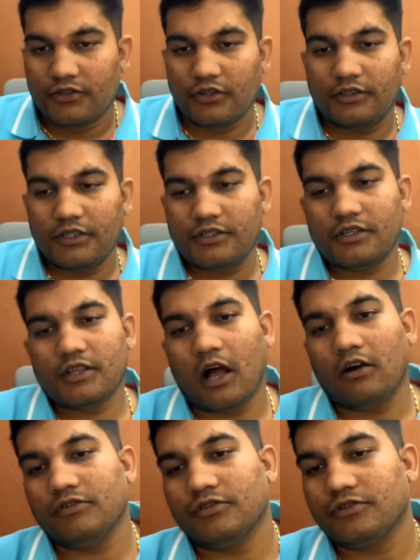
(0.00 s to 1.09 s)
So this is
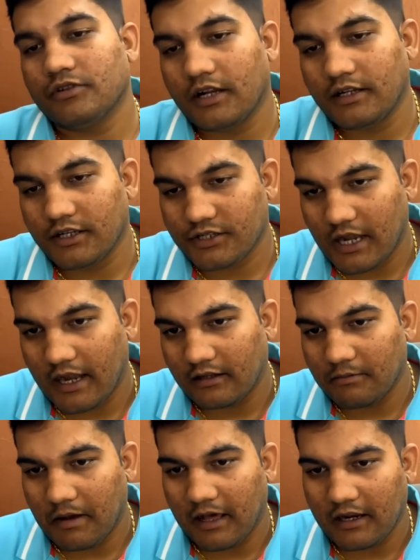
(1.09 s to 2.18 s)
how you should understand
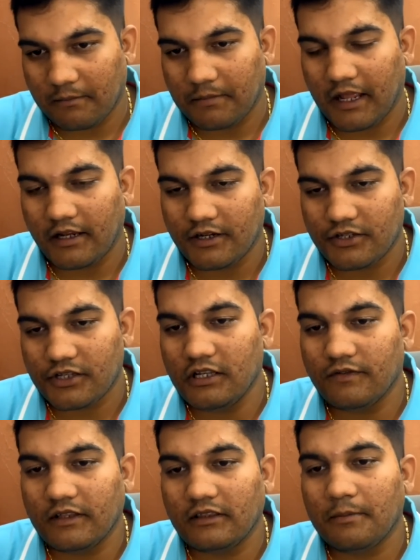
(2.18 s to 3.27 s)
the Marak planets.
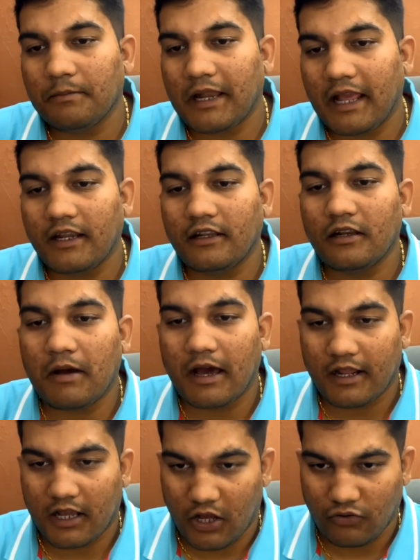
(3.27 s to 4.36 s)
Even the planet in
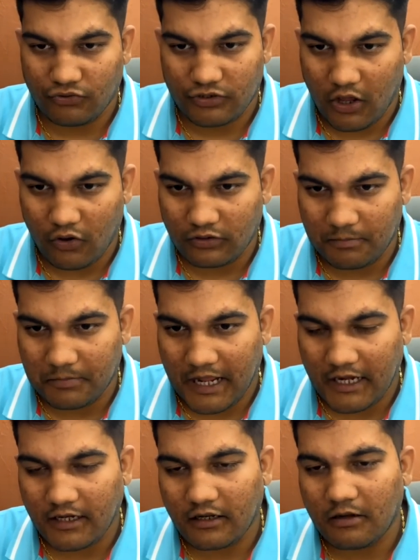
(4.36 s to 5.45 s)
Marak house. Now the
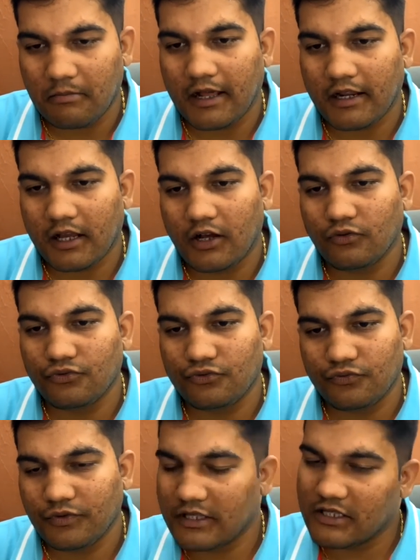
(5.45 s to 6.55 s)
planet in Marak
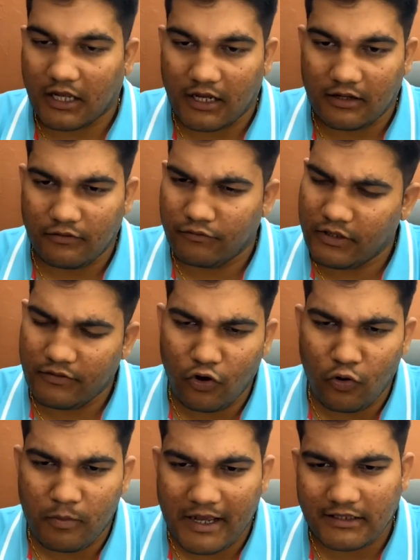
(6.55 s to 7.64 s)
house, once again, we
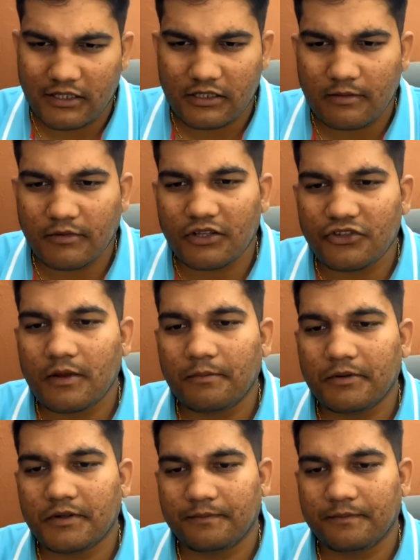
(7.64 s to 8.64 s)
go by the same concept.